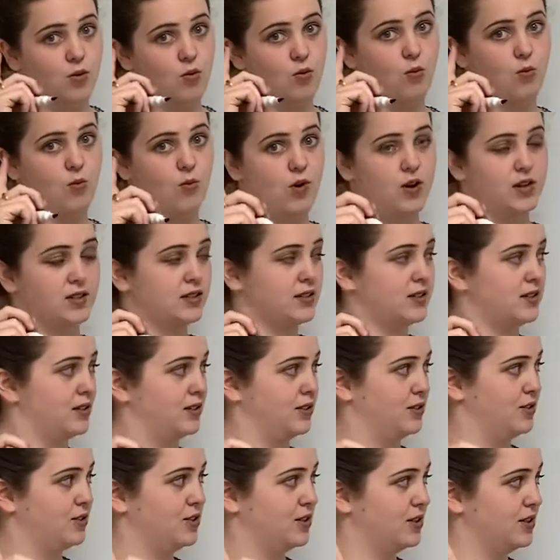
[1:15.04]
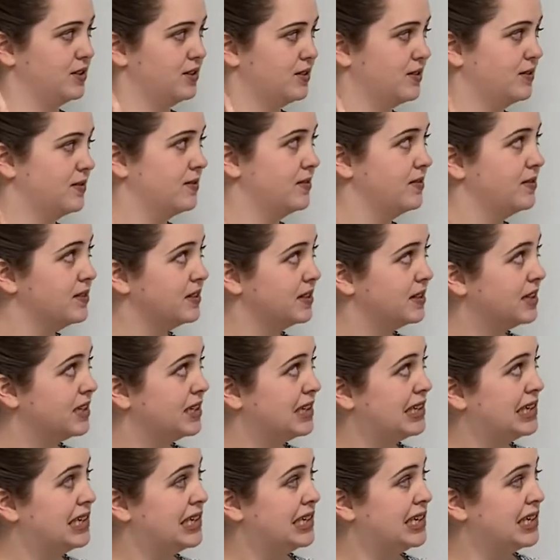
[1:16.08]
one solution.
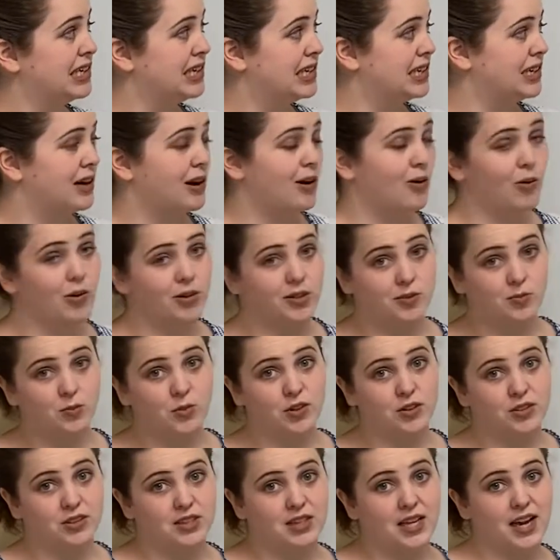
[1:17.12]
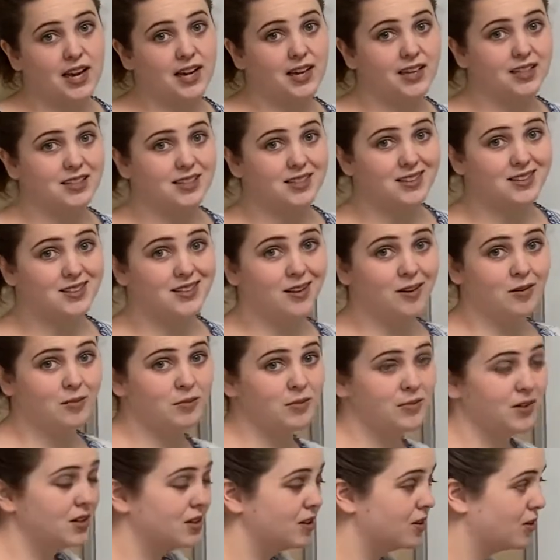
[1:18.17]
What's more than that is some
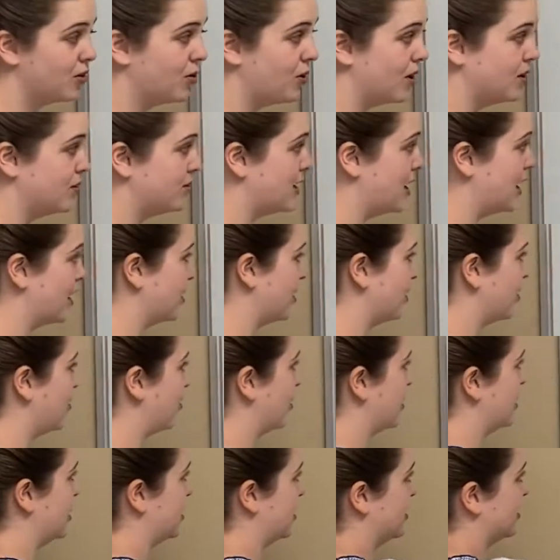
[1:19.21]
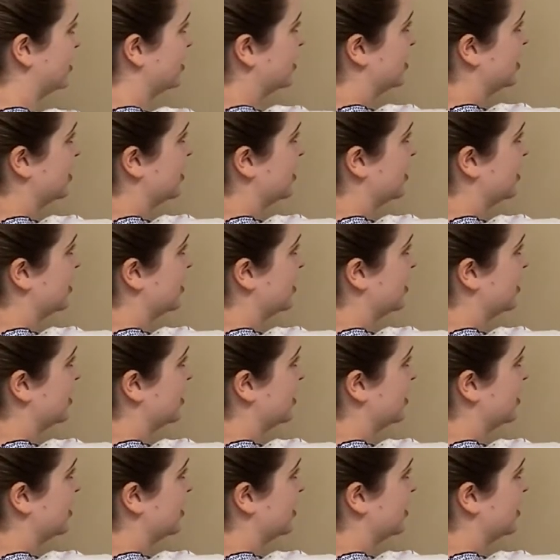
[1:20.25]
quadratic equations,